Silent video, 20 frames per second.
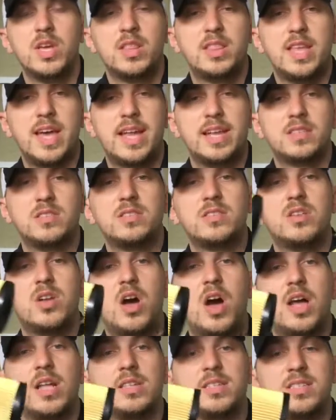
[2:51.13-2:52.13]
that it's
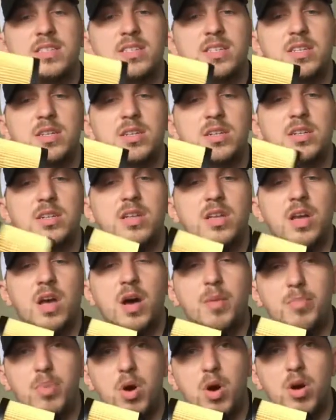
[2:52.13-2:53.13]
not still
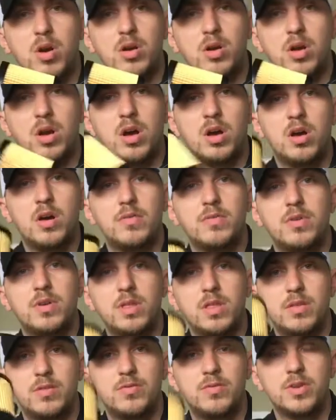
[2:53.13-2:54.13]
a part of
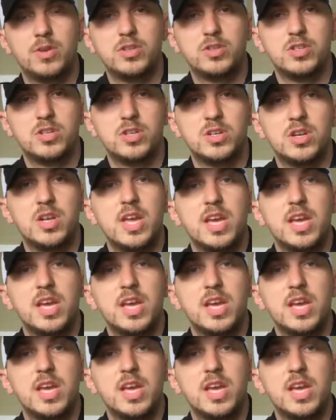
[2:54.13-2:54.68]
the filter.